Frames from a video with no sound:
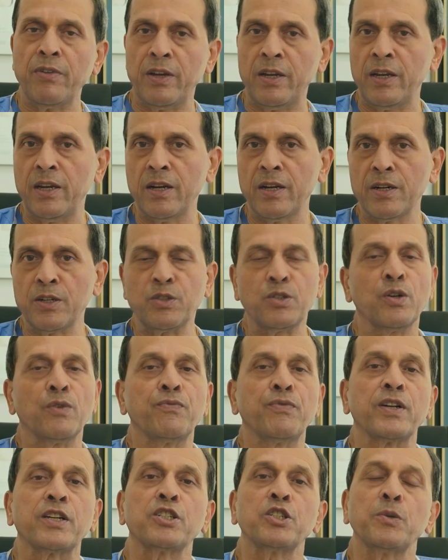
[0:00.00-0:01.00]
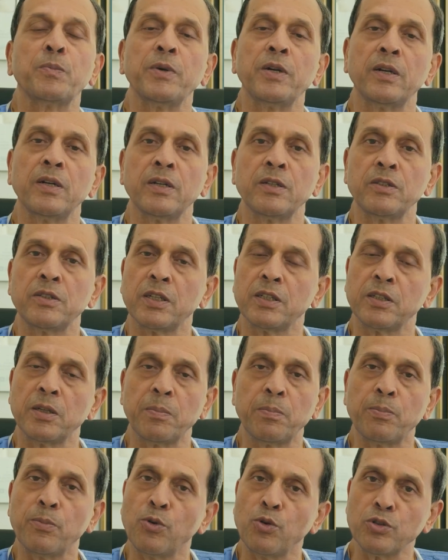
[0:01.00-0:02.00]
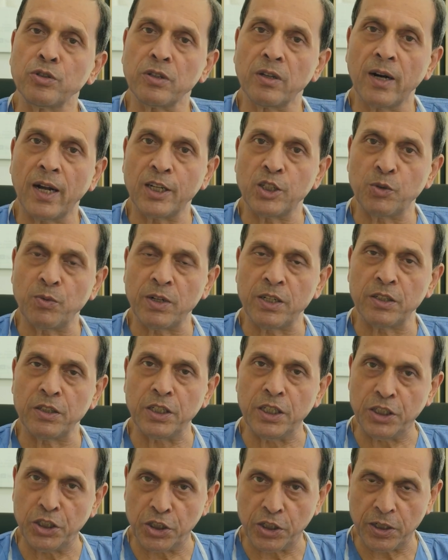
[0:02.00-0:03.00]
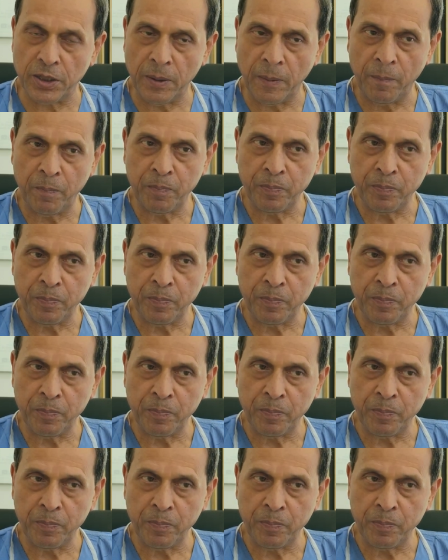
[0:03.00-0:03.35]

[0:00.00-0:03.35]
years of experience as a postgraduate teacher,